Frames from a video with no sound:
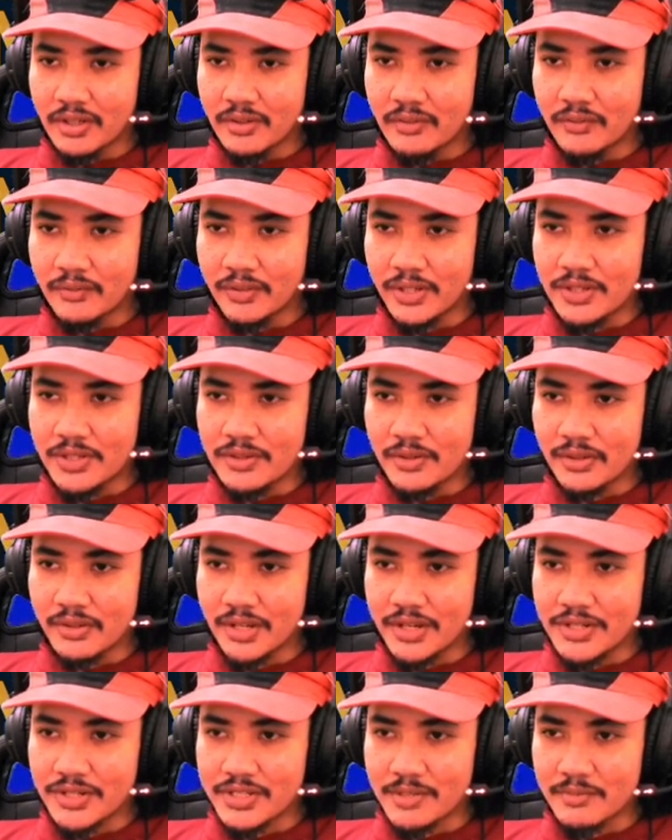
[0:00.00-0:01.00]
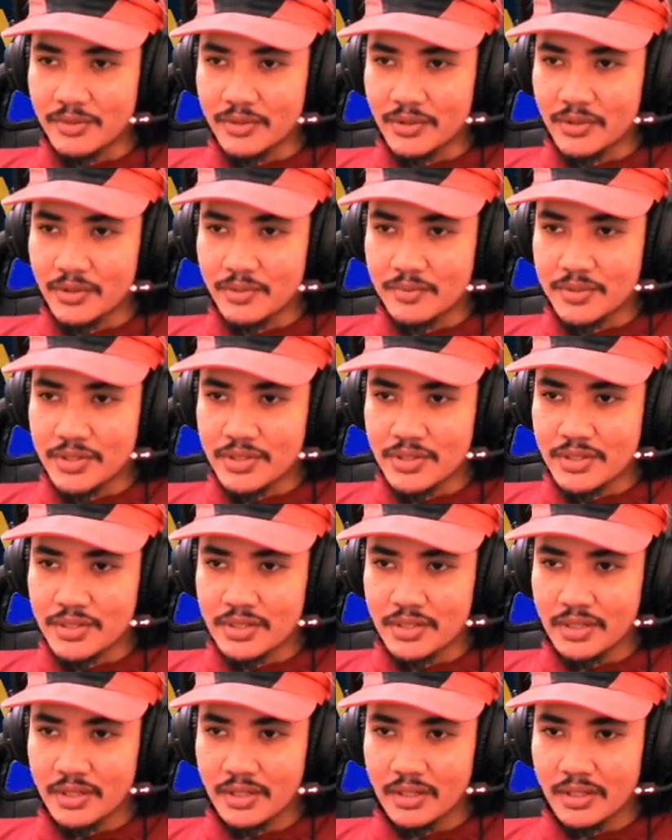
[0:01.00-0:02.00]
We need to clear some troops.
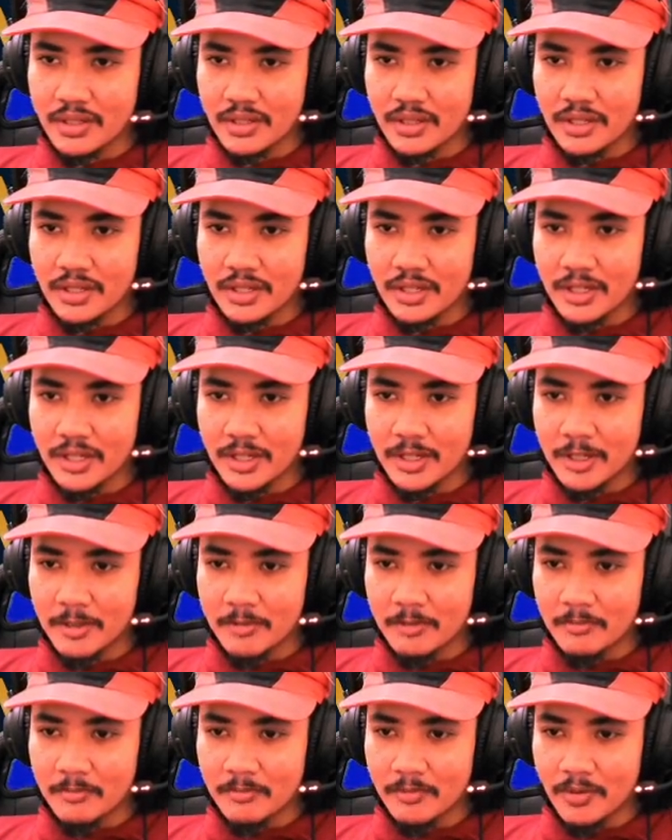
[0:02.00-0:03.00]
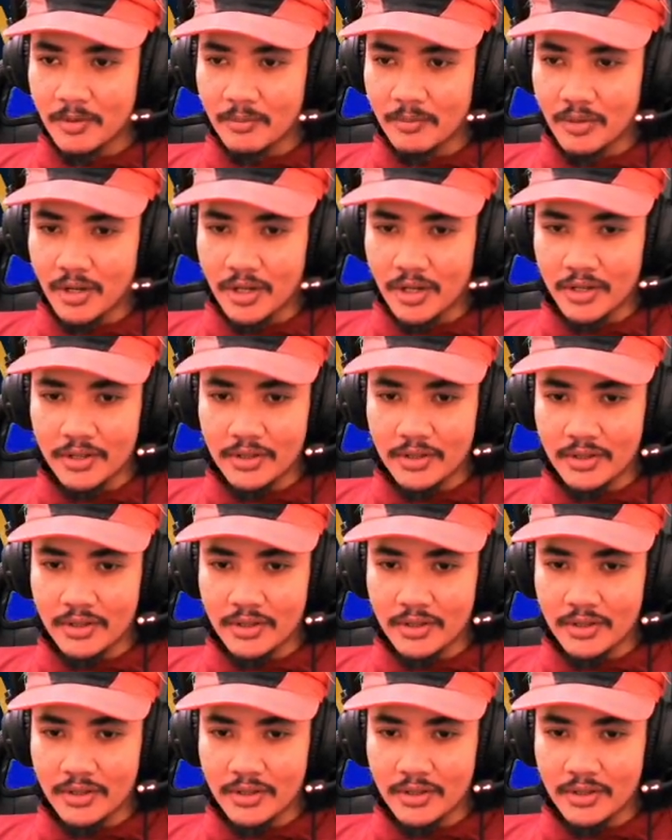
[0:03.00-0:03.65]
Come on.